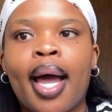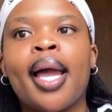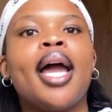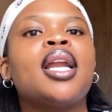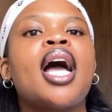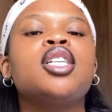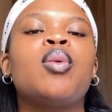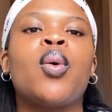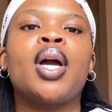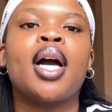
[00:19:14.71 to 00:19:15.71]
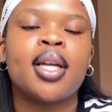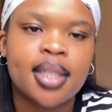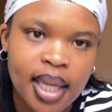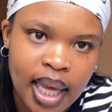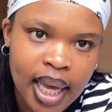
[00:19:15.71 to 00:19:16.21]
And as we're walking out the
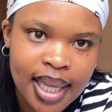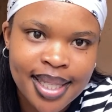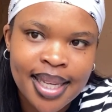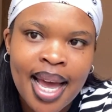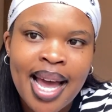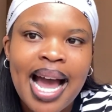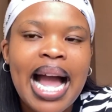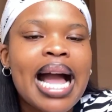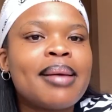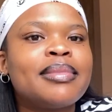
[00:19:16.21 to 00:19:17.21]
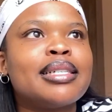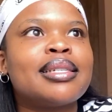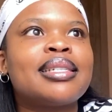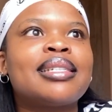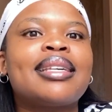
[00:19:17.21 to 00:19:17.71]
gate, I'm
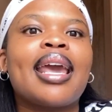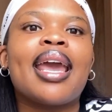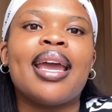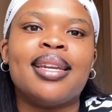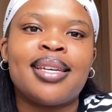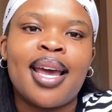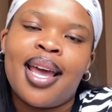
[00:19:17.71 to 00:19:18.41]
just scared.